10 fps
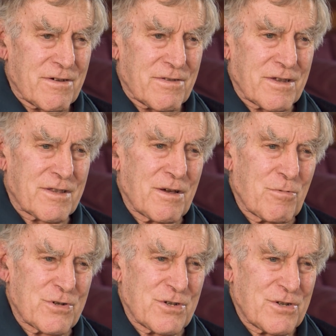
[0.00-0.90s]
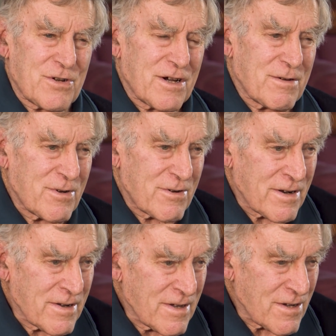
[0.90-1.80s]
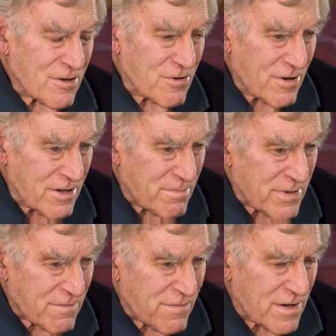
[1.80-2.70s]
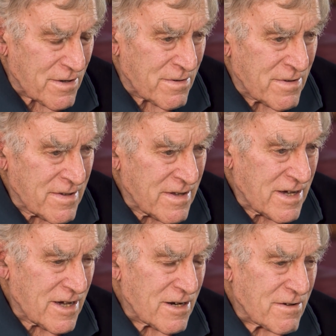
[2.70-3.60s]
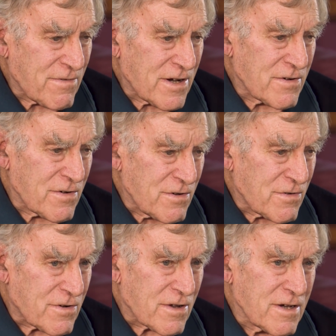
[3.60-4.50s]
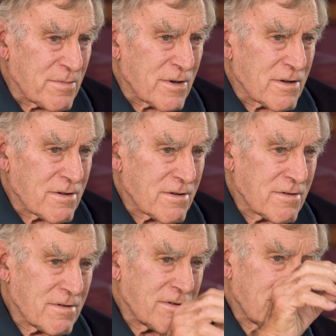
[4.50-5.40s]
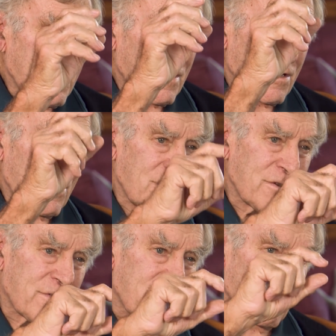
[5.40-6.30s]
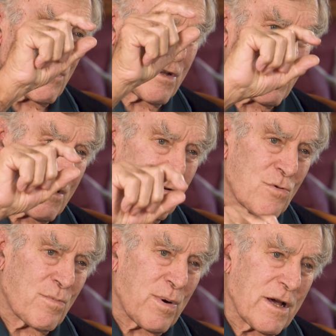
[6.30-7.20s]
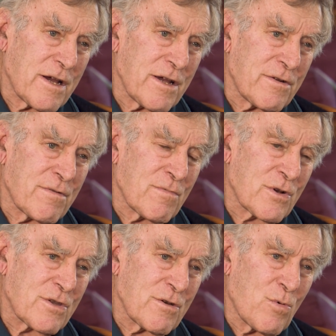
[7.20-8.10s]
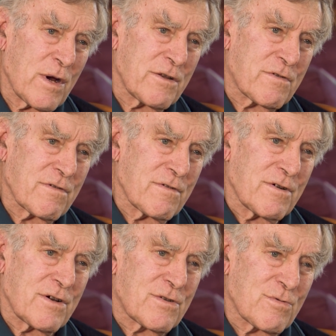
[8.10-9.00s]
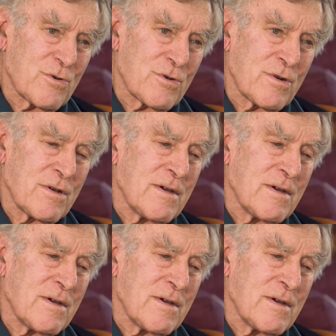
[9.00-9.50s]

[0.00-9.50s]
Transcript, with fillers: I think that was his name. Great big fellow. And Alec Vasey used to keep a list of where they all played and what their weights and heights were.